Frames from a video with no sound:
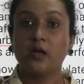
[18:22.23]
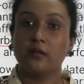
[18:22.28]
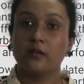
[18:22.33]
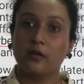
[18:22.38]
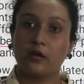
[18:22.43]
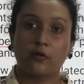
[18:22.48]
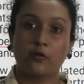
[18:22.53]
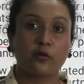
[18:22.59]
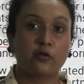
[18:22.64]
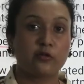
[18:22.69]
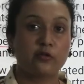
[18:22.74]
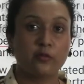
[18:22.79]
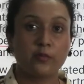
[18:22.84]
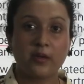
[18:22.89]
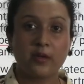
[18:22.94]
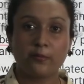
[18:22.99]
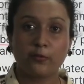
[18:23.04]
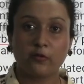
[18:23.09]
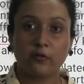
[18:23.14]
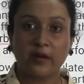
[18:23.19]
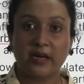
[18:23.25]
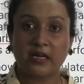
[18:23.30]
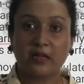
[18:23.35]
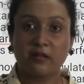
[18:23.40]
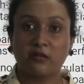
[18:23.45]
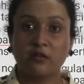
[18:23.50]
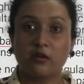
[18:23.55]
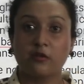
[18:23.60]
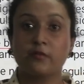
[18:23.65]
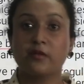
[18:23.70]
They are also being
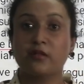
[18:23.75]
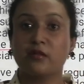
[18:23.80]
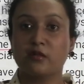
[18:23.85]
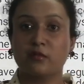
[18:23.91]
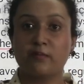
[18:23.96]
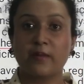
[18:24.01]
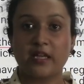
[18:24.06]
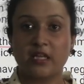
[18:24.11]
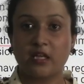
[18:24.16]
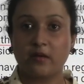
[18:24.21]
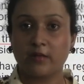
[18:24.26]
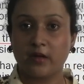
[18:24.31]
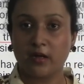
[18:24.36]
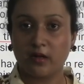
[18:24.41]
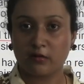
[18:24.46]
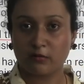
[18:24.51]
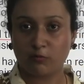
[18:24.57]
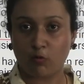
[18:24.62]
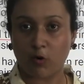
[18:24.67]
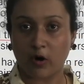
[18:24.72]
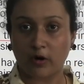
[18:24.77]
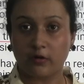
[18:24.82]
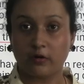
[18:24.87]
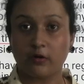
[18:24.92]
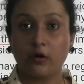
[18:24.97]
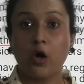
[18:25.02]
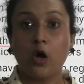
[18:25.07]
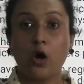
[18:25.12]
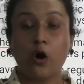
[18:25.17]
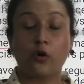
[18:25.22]
providing services by giving us
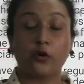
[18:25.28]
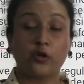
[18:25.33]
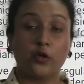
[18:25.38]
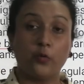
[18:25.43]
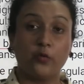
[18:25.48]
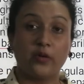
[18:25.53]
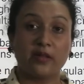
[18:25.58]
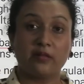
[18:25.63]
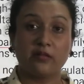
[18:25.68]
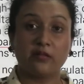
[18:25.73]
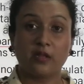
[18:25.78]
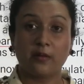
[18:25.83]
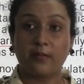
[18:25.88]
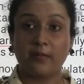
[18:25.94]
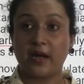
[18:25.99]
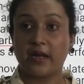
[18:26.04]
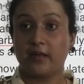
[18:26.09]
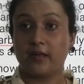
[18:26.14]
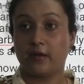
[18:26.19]
water, or you can say by